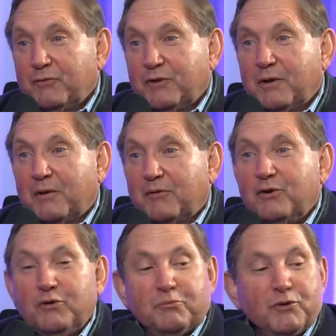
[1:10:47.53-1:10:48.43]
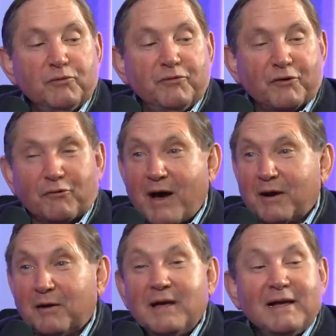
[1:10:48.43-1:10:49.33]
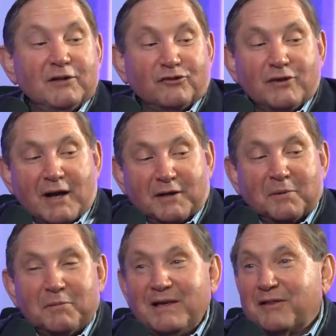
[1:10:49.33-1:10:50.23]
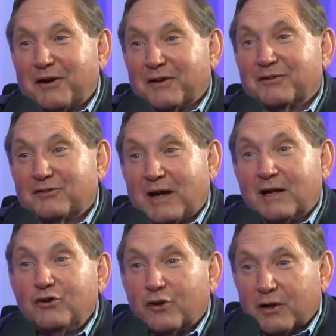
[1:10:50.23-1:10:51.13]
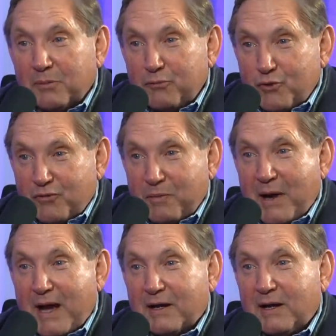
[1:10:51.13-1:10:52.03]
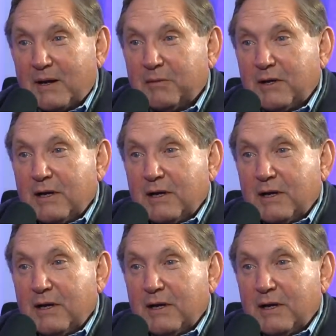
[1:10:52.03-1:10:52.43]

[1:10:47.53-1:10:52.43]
You've moved the throttle; it's not going to be there in a second. You're going to move it back up,